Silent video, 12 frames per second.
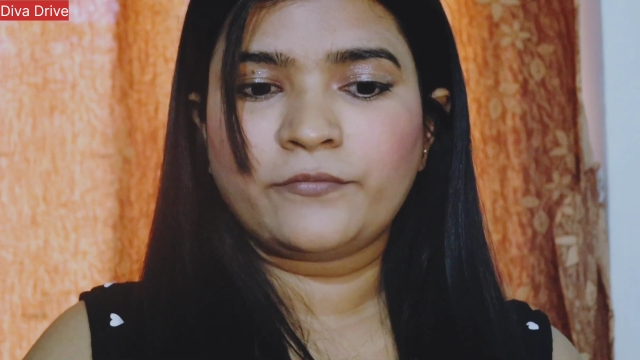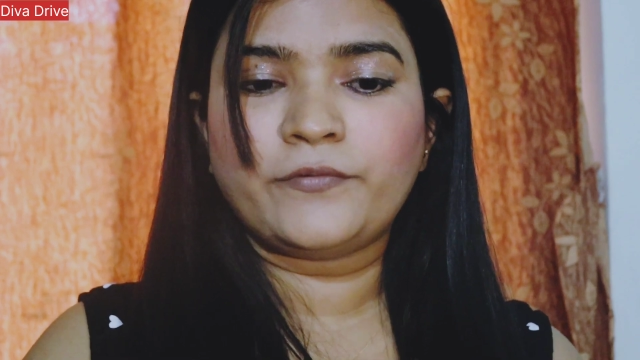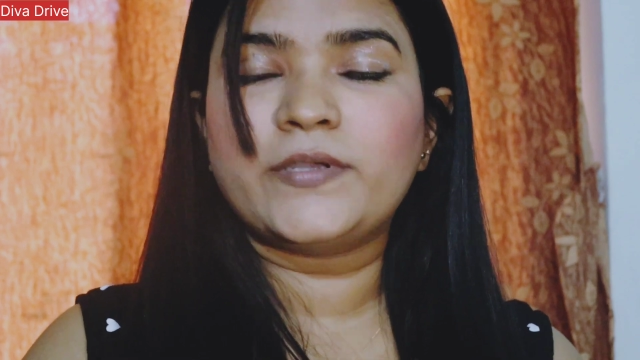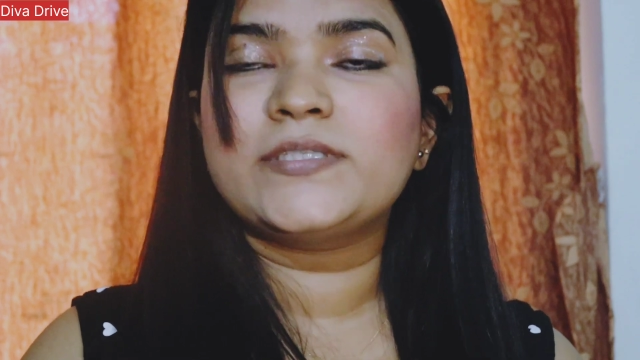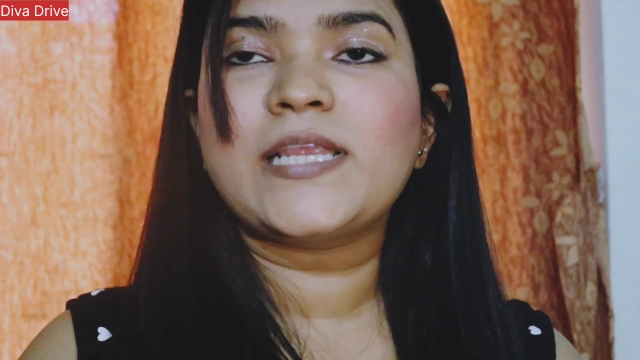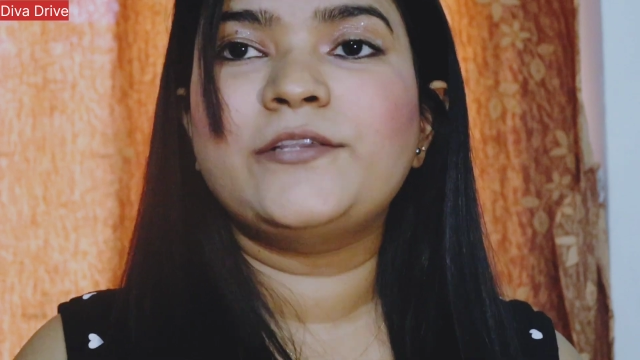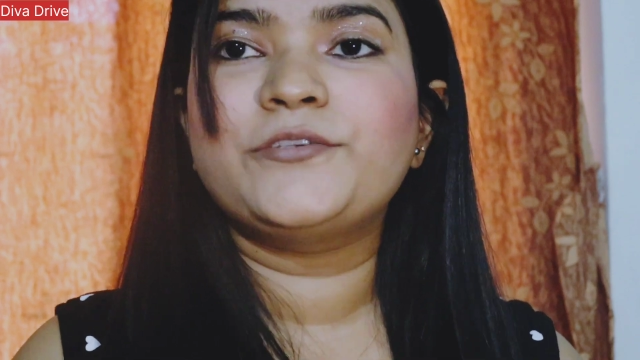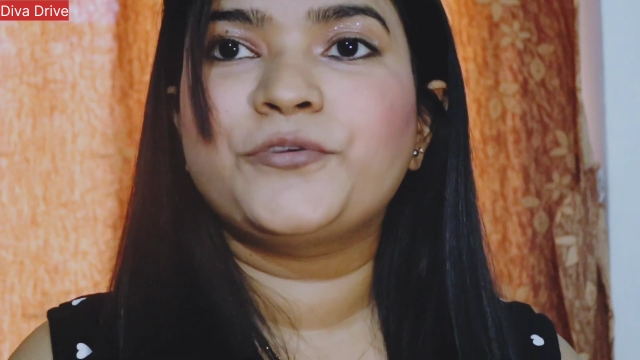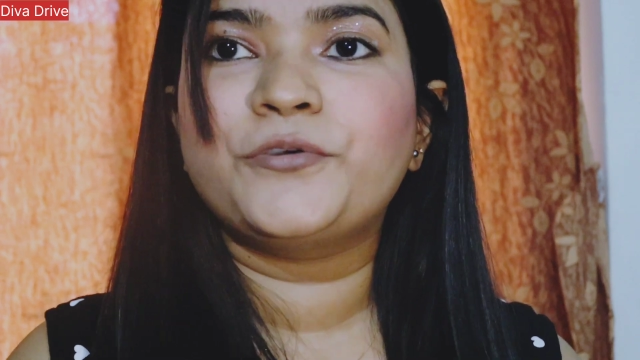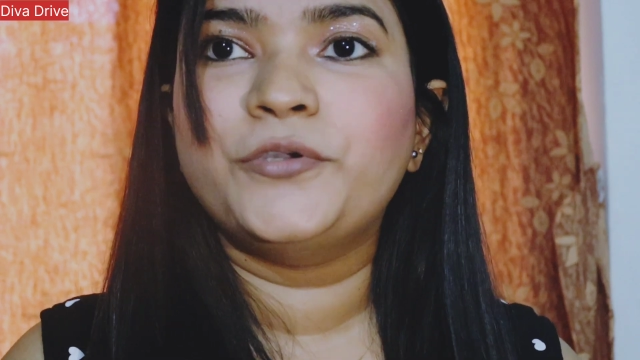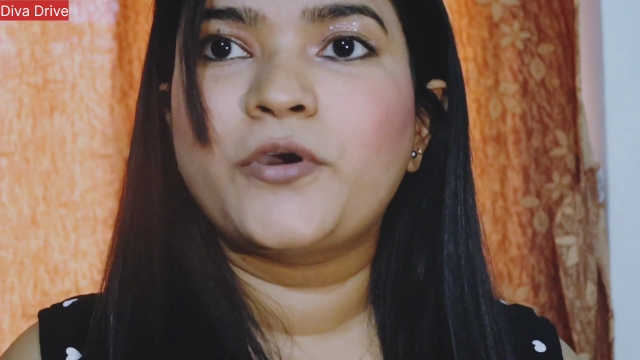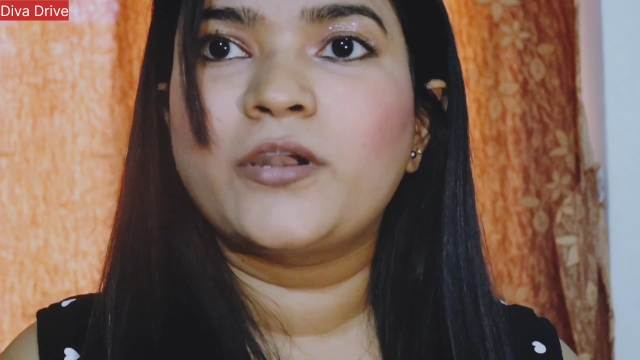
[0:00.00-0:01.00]
first I'll
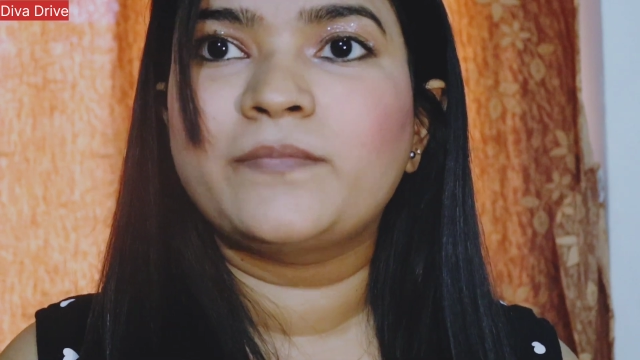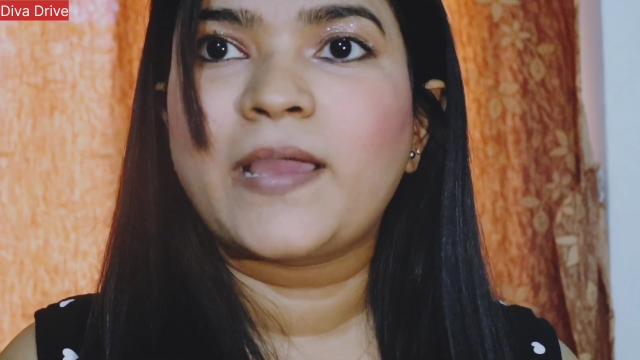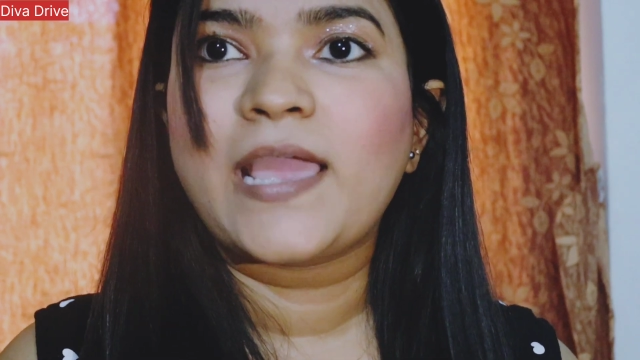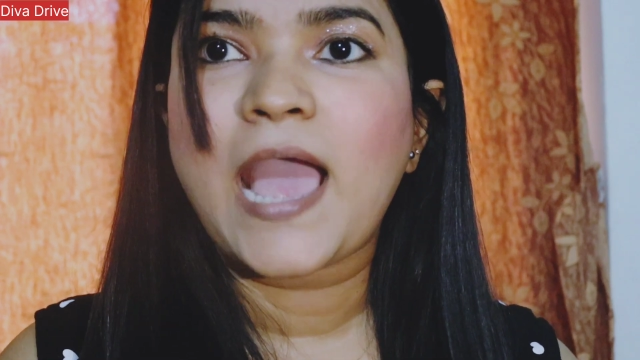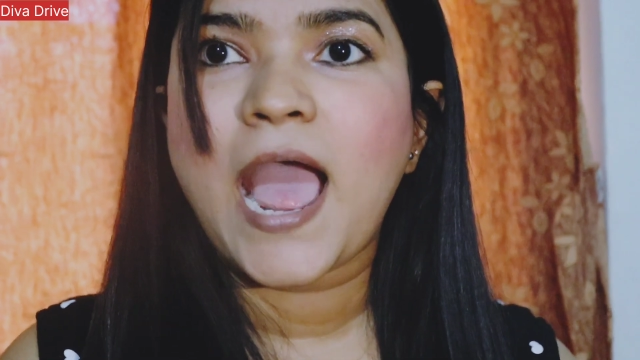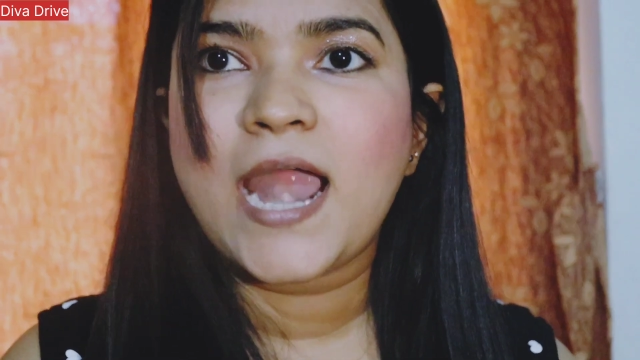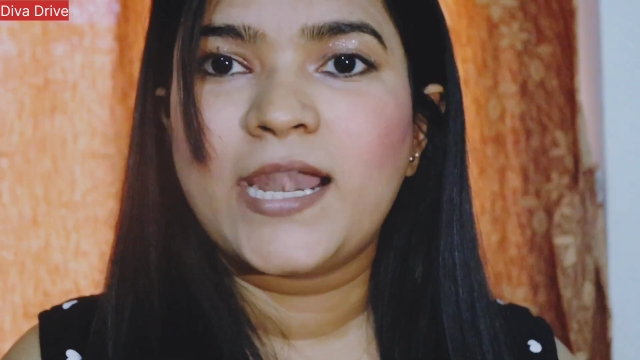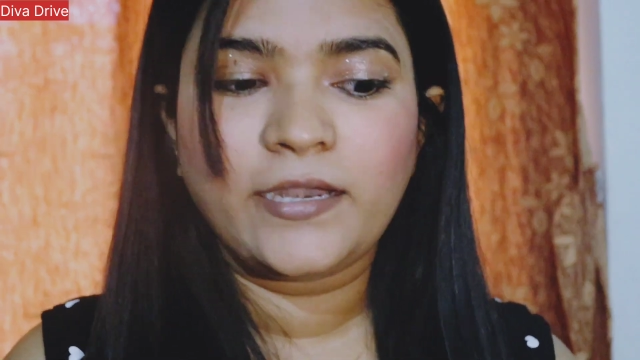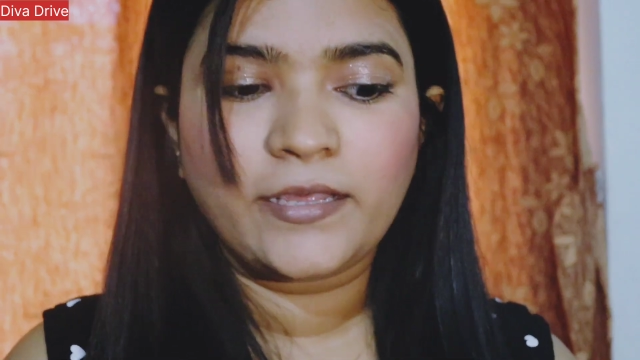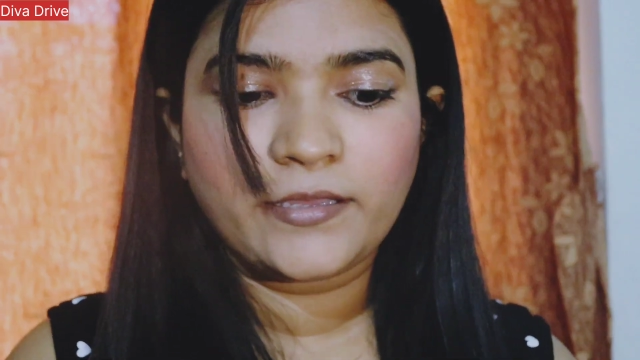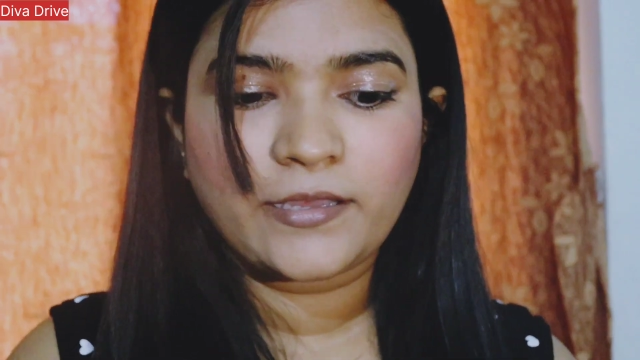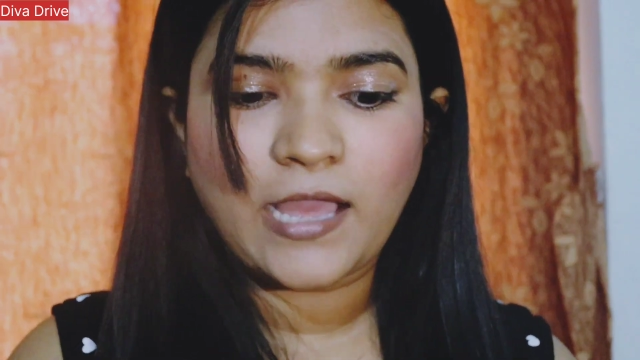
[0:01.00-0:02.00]
show you on my
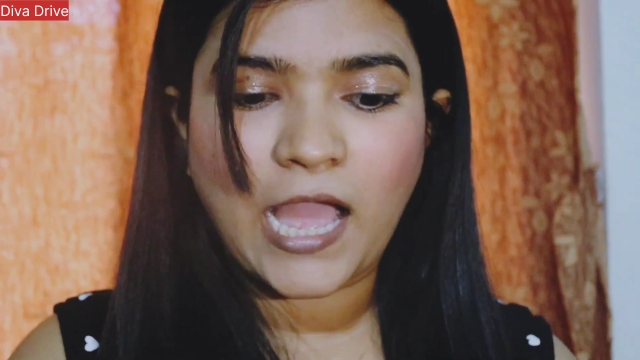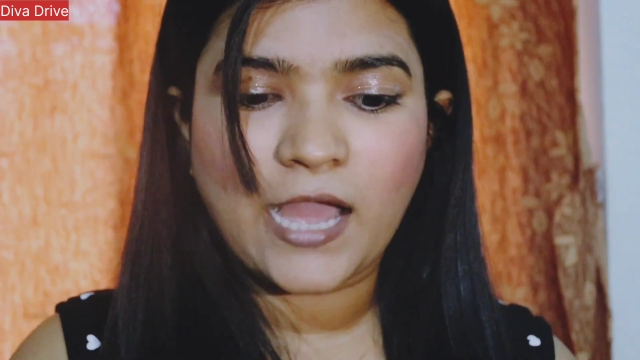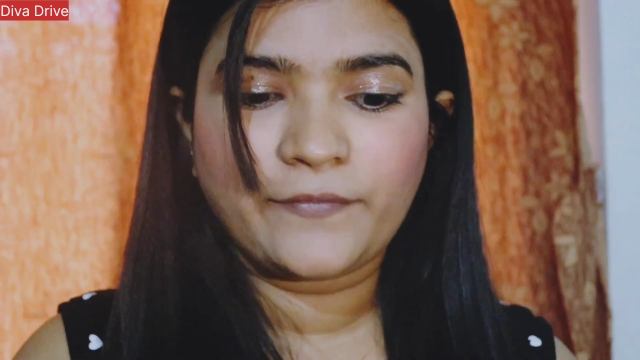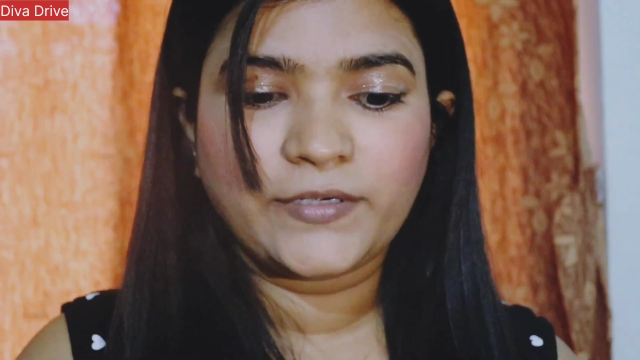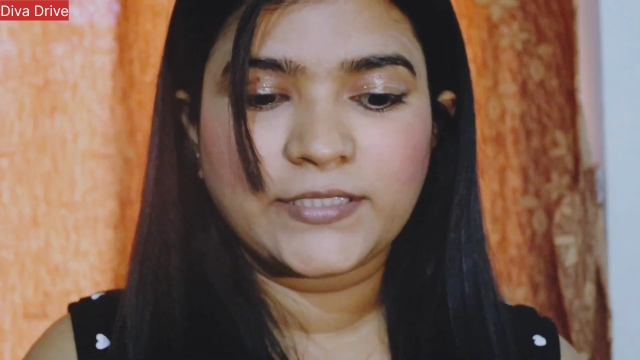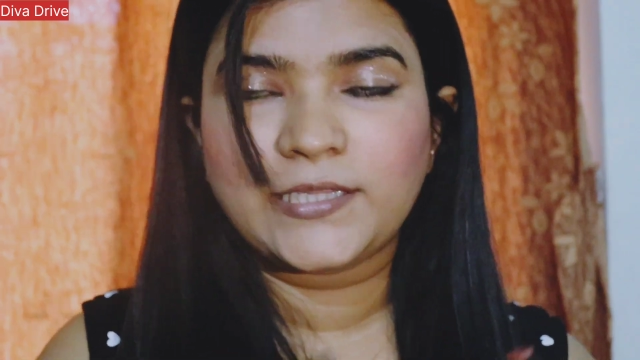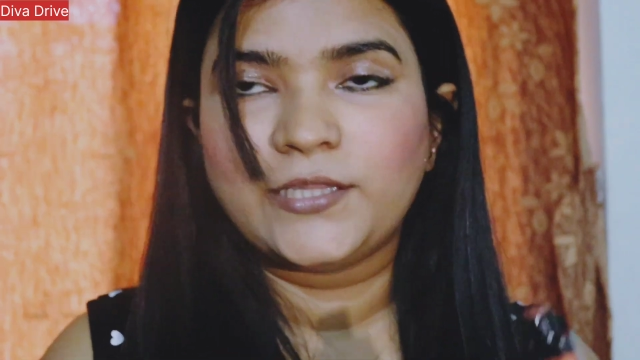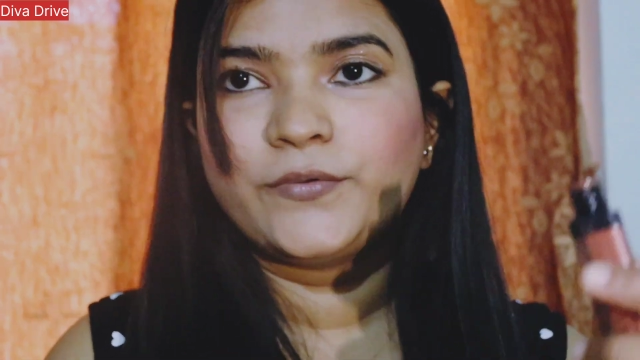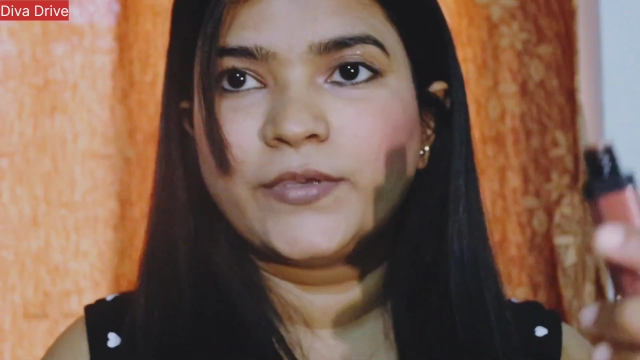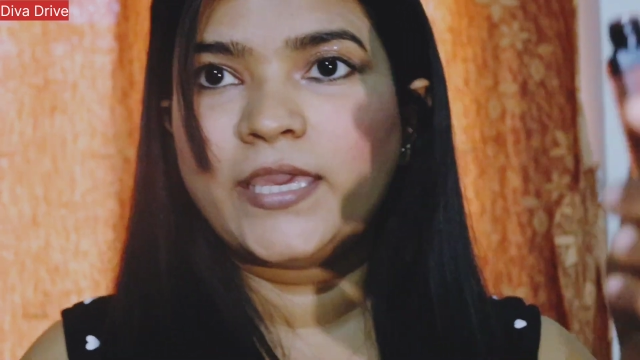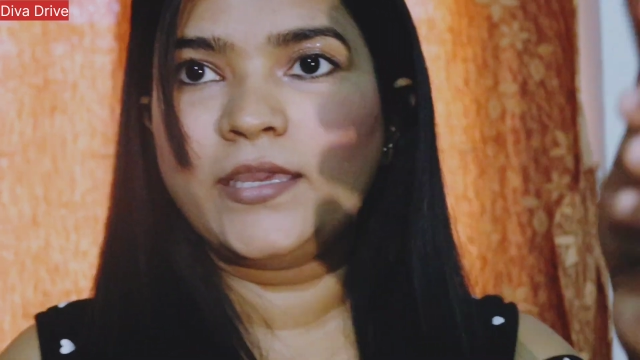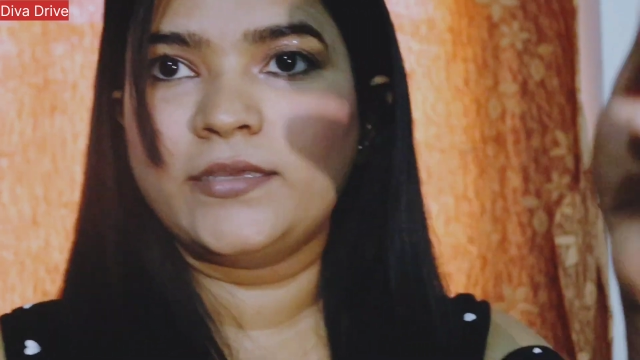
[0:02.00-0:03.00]
hand how it is
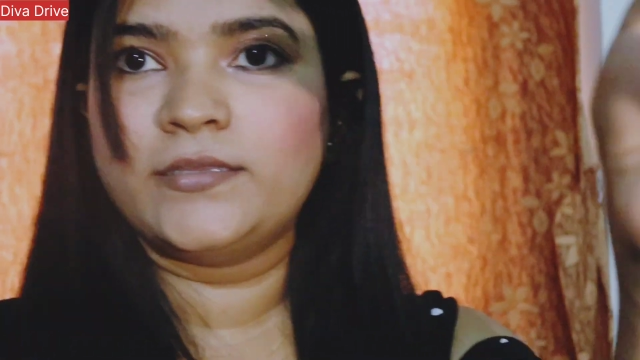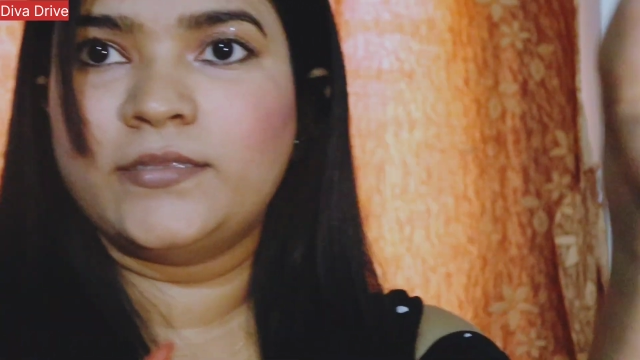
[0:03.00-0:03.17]
looking.